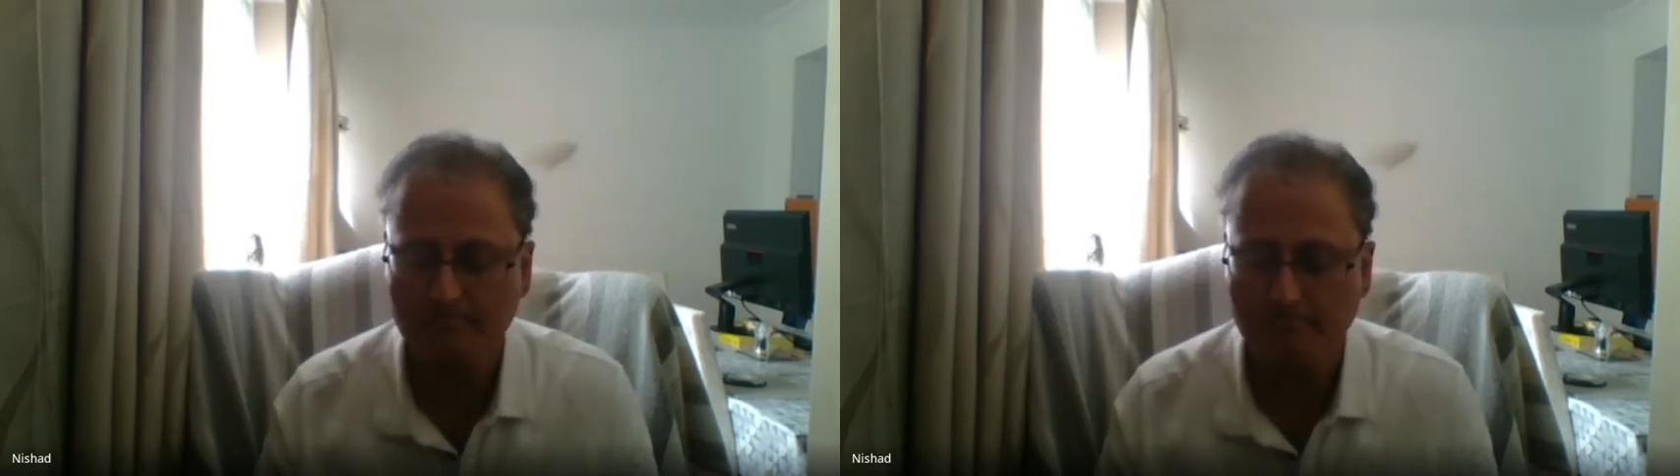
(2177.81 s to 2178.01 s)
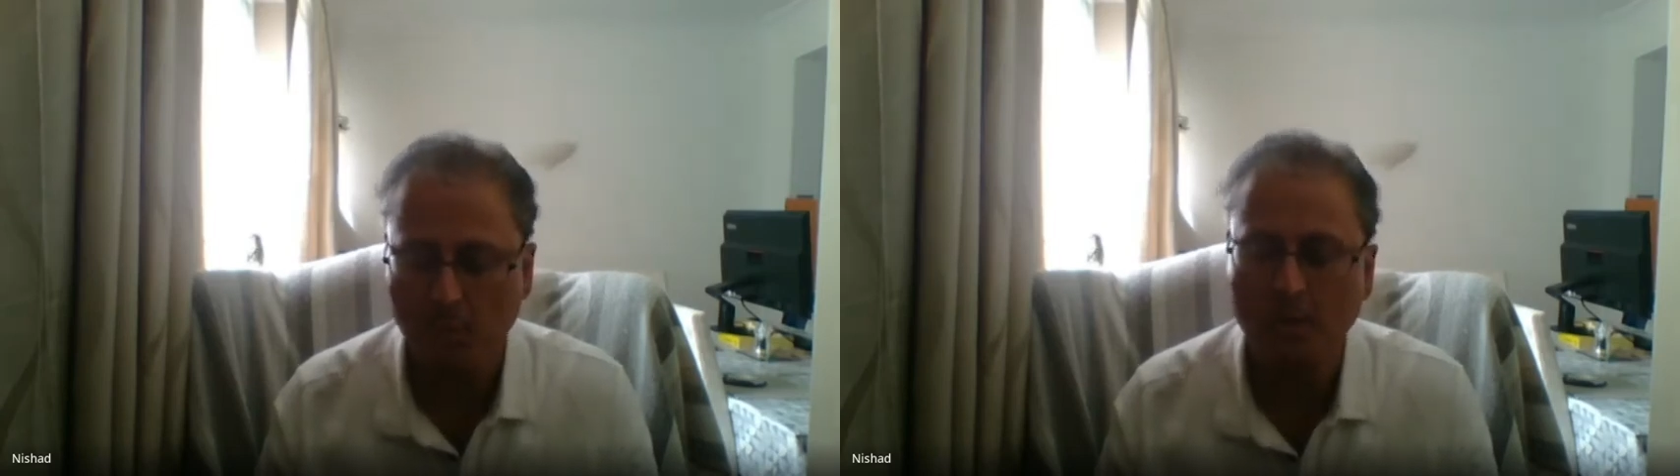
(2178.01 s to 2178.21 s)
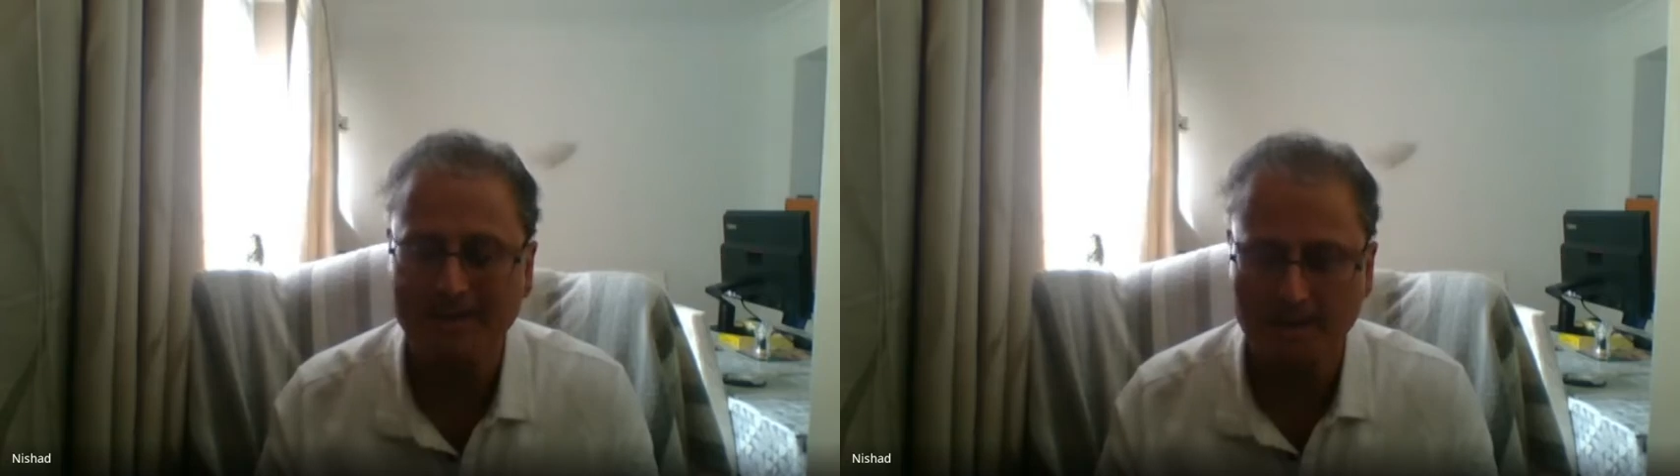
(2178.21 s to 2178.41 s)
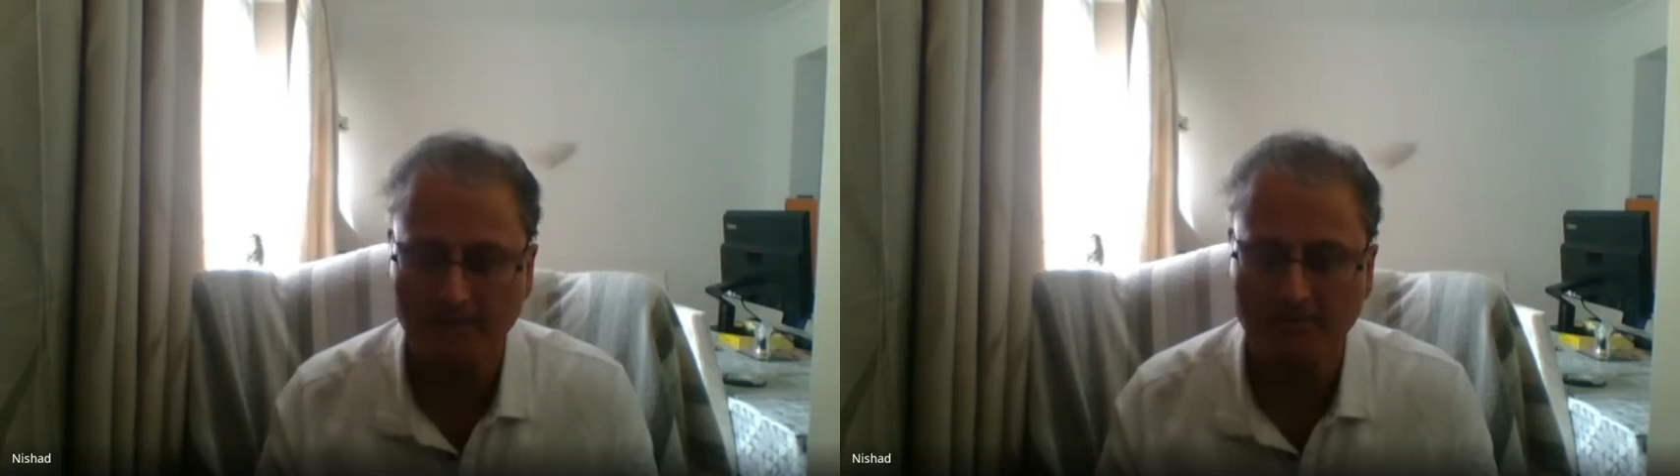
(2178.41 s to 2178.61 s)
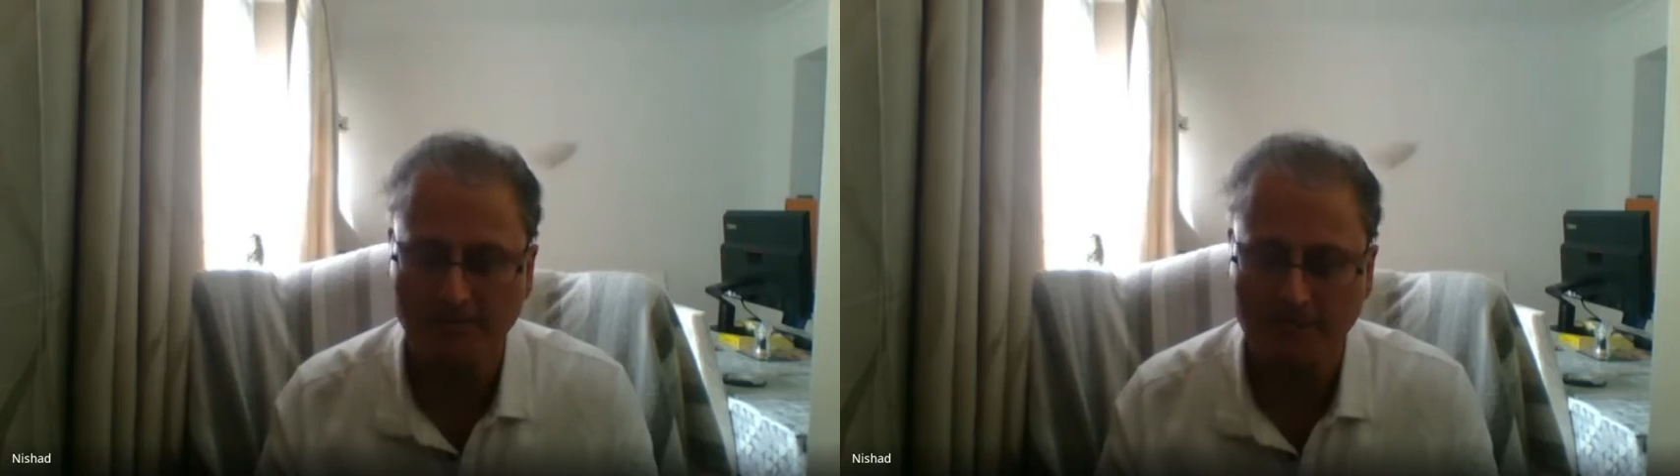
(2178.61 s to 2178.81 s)
point
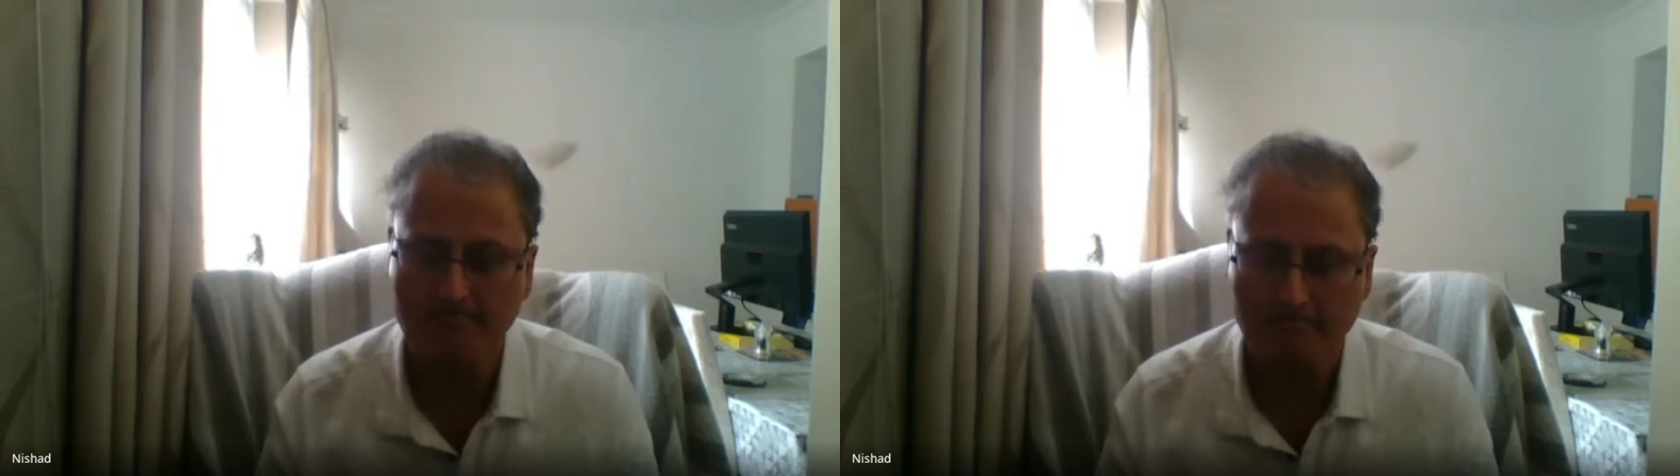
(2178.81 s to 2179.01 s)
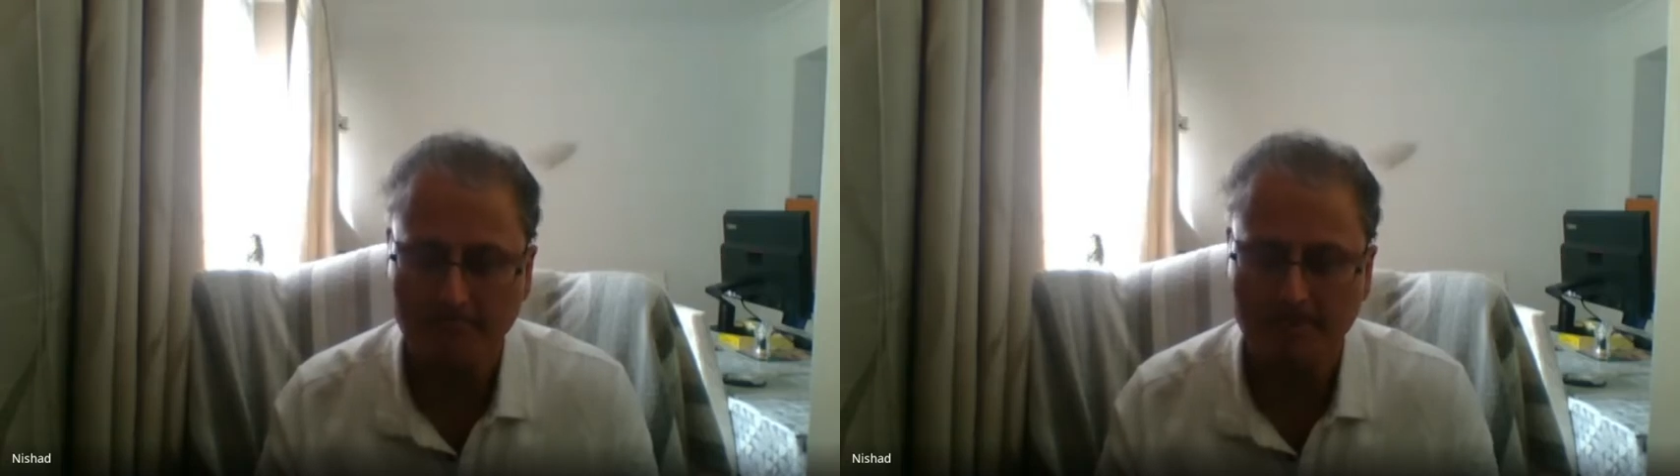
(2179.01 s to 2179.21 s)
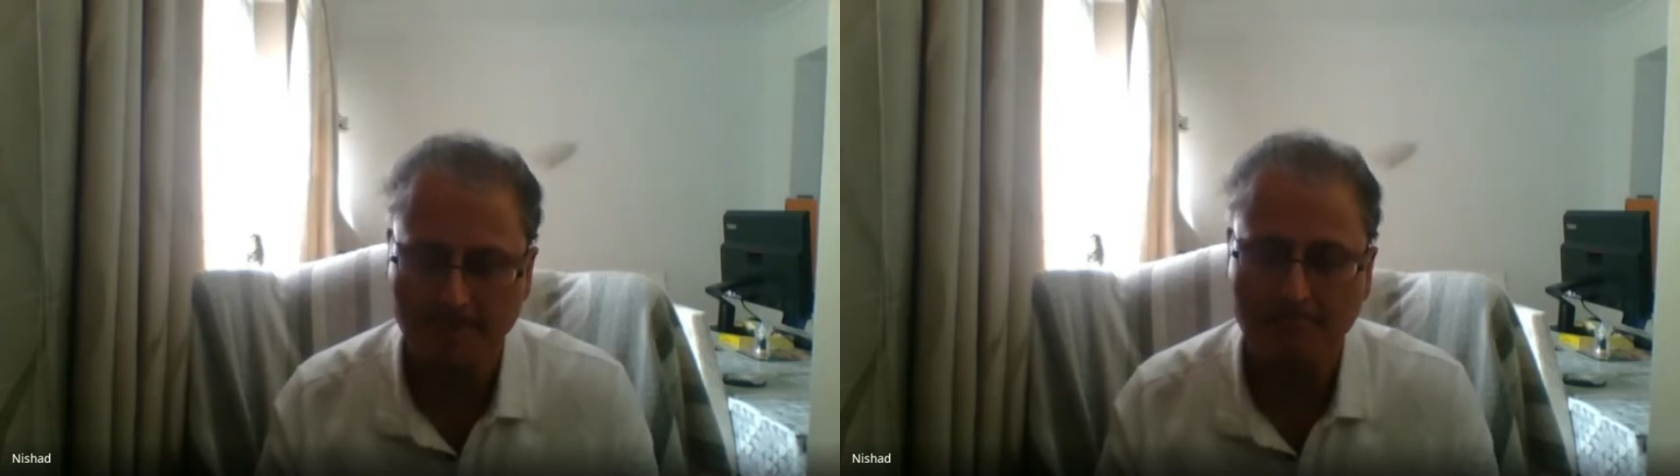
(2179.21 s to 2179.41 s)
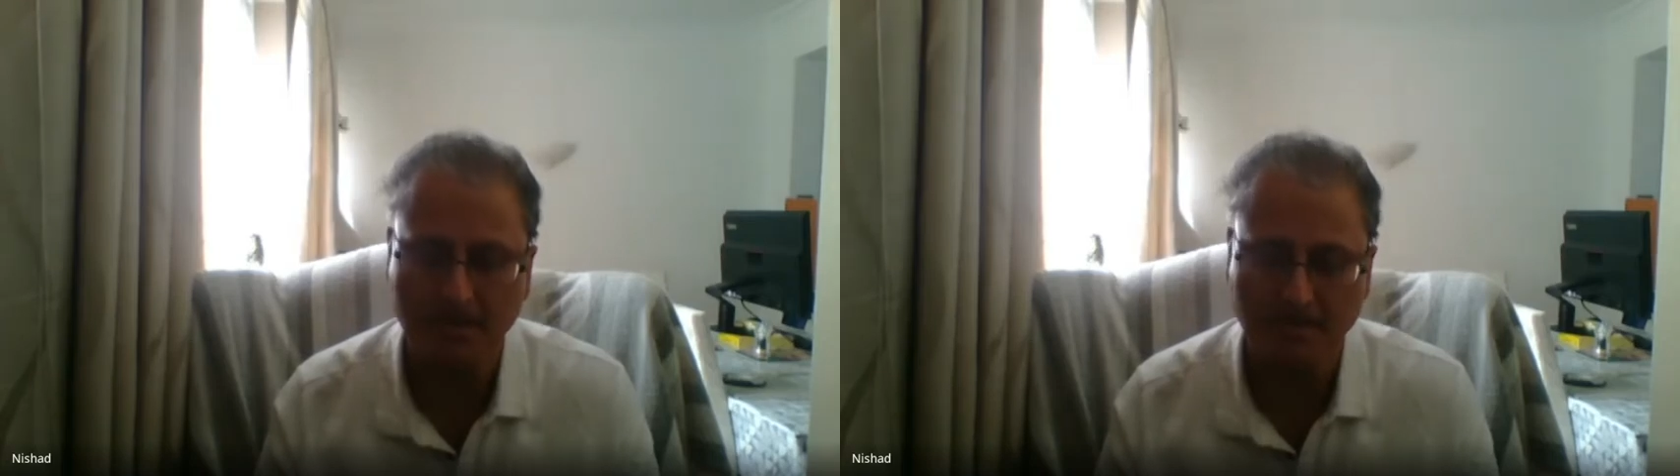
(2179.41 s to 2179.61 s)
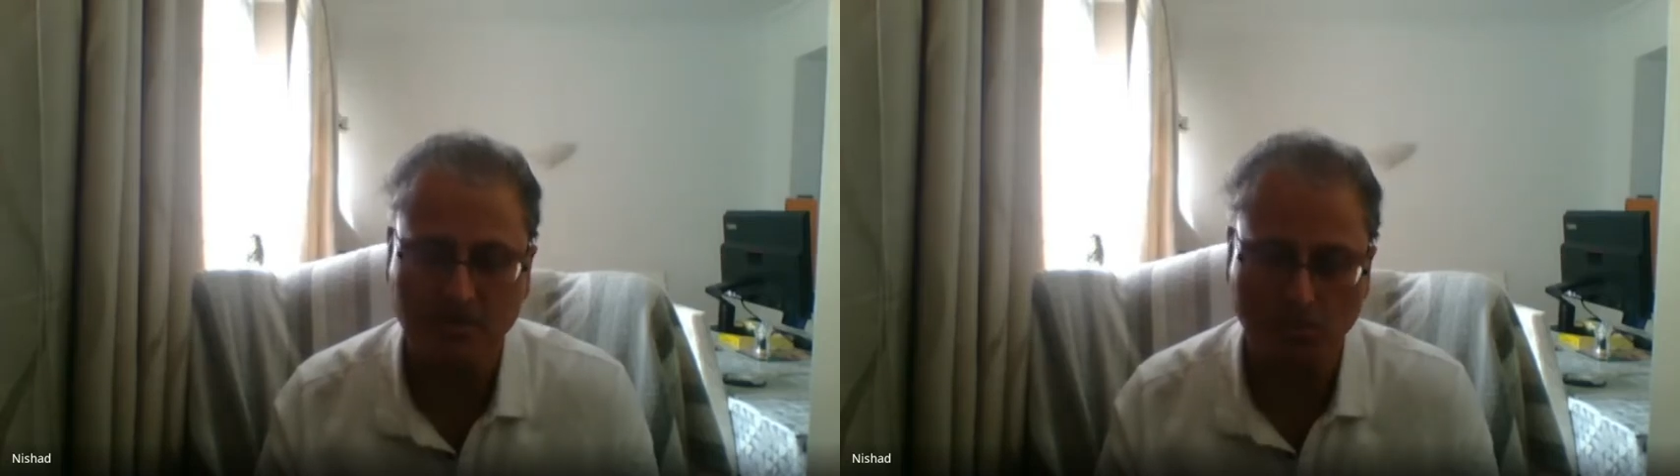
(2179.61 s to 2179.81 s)
of the
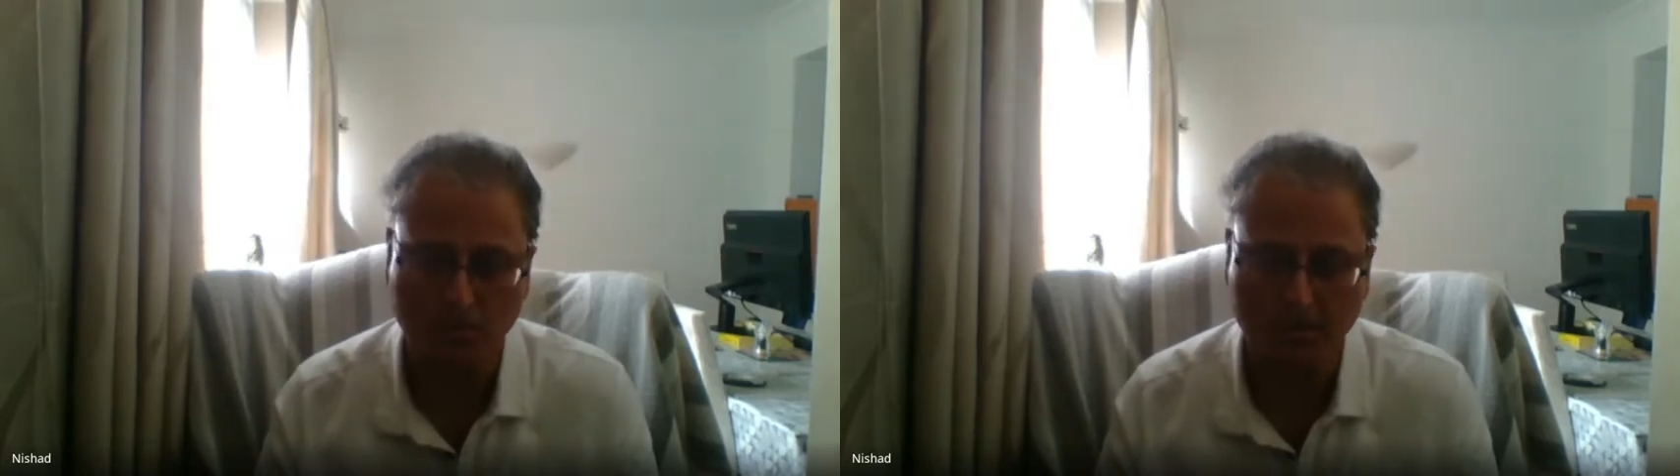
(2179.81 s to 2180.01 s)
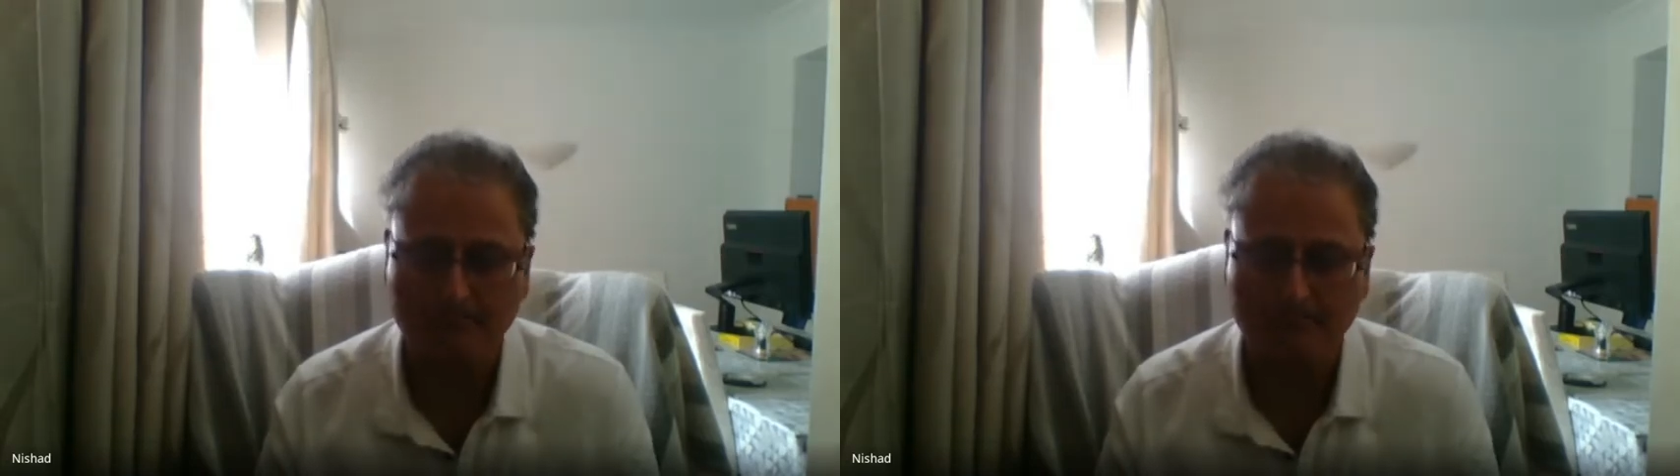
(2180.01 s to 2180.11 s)
implicate order.